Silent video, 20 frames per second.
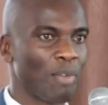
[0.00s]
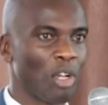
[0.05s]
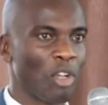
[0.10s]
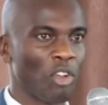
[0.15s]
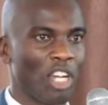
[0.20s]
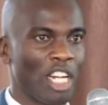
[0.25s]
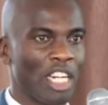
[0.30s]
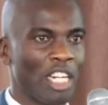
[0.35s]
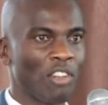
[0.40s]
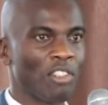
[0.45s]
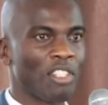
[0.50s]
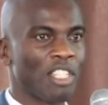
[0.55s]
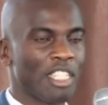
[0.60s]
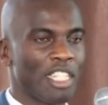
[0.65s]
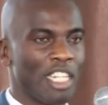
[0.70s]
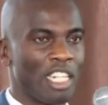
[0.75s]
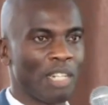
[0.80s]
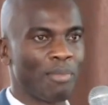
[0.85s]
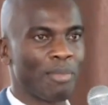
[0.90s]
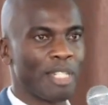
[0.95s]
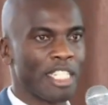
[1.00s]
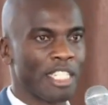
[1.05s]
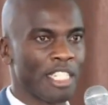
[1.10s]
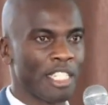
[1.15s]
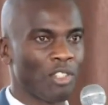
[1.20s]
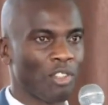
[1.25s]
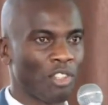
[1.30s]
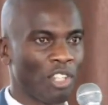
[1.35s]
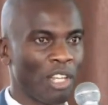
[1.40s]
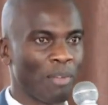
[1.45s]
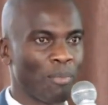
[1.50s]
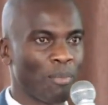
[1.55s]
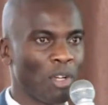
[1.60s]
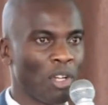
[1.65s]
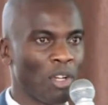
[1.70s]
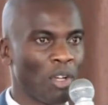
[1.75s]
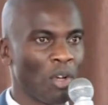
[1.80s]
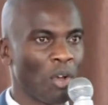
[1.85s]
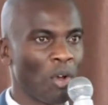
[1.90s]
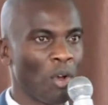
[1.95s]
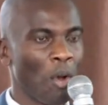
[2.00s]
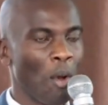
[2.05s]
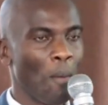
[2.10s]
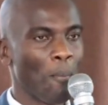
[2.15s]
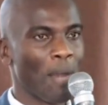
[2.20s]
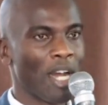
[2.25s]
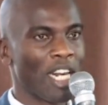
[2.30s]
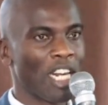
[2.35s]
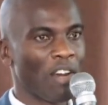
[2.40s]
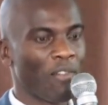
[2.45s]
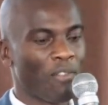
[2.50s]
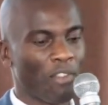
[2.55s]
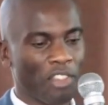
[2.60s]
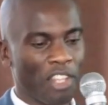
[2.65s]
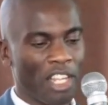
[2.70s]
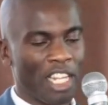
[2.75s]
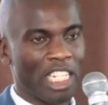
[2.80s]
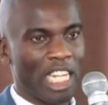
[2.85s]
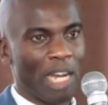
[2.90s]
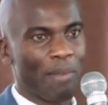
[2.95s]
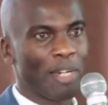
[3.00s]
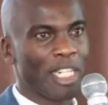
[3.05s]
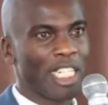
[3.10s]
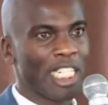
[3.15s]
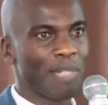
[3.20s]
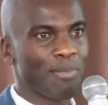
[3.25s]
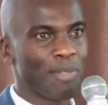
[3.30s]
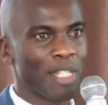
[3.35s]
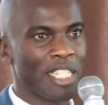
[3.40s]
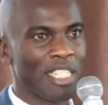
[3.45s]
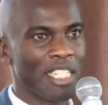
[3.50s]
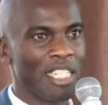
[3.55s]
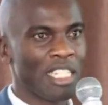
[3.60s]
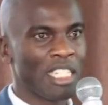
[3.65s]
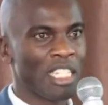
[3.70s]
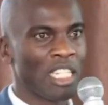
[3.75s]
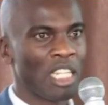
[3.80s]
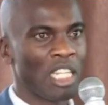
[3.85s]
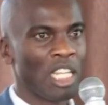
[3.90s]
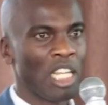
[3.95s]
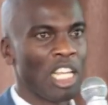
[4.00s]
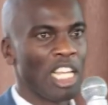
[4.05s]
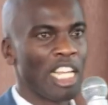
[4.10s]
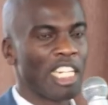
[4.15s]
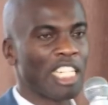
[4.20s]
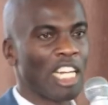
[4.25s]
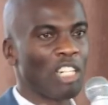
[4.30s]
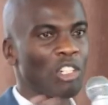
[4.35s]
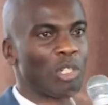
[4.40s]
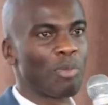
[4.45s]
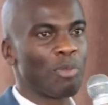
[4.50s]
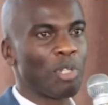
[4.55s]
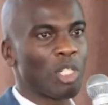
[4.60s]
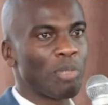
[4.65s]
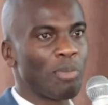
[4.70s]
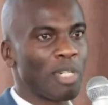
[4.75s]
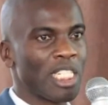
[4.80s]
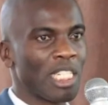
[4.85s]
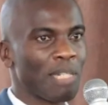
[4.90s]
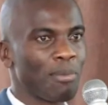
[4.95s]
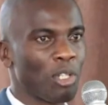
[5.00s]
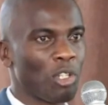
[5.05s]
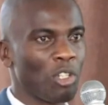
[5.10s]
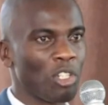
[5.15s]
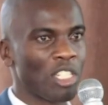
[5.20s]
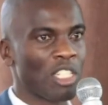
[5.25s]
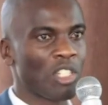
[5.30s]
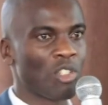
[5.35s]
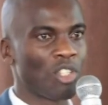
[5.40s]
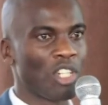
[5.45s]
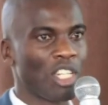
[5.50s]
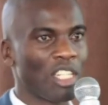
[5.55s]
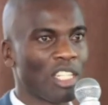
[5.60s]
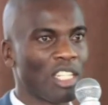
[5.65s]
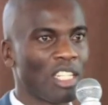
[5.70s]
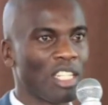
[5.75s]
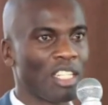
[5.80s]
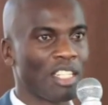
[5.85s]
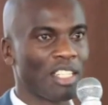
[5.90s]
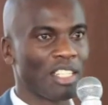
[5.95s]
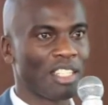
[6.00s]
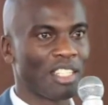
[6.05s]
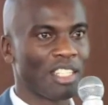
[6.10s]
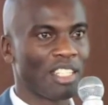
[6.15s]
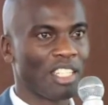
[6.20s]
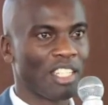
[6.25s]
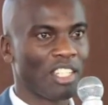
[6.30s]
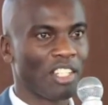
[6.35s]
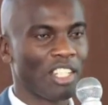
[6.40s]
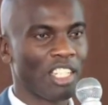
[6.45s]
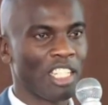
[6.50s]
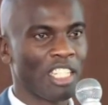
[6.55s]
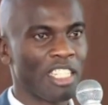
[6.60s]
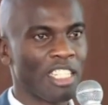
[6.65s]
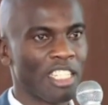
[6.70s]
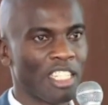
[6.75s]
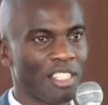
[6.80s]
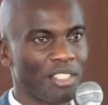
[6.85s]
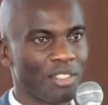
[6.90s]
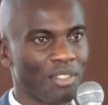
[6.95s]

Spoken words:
Now you can now send messages to them. But now for the income and expenses, it cannot be automatic because today, yes?